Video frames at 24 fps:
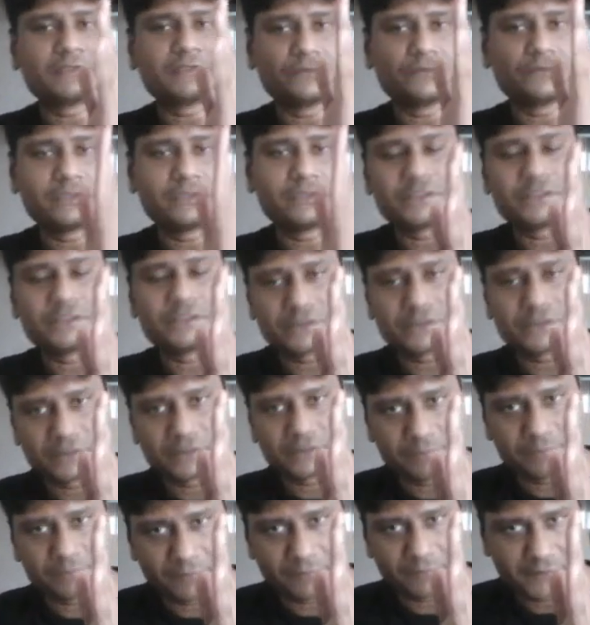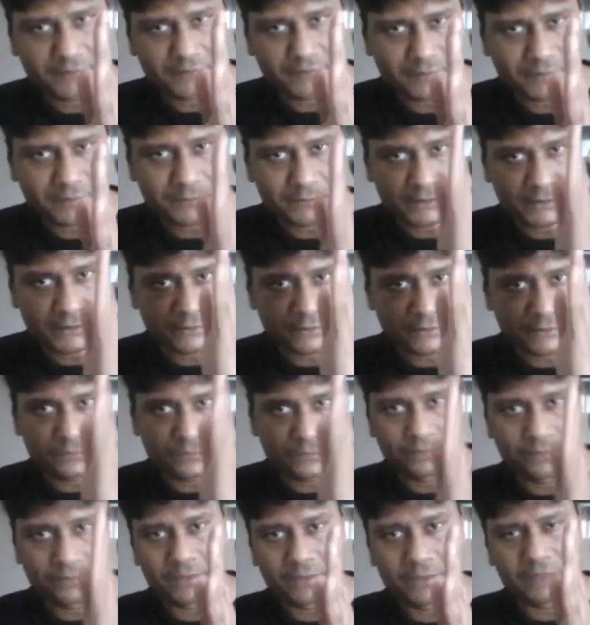the relationship of the subject to the
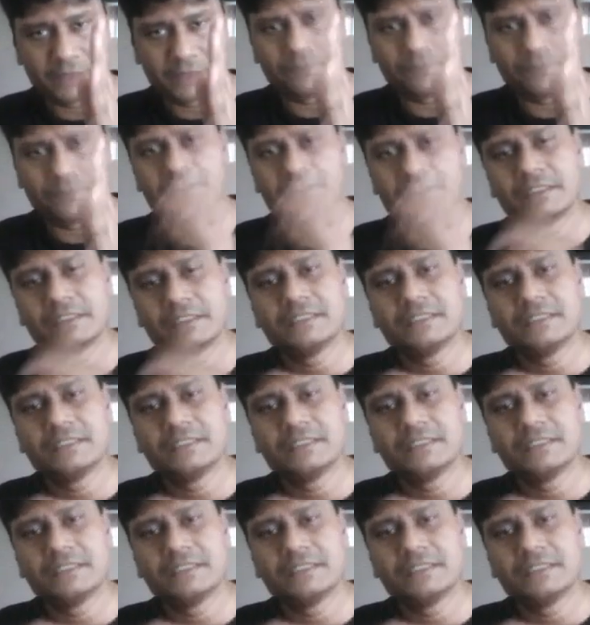ground.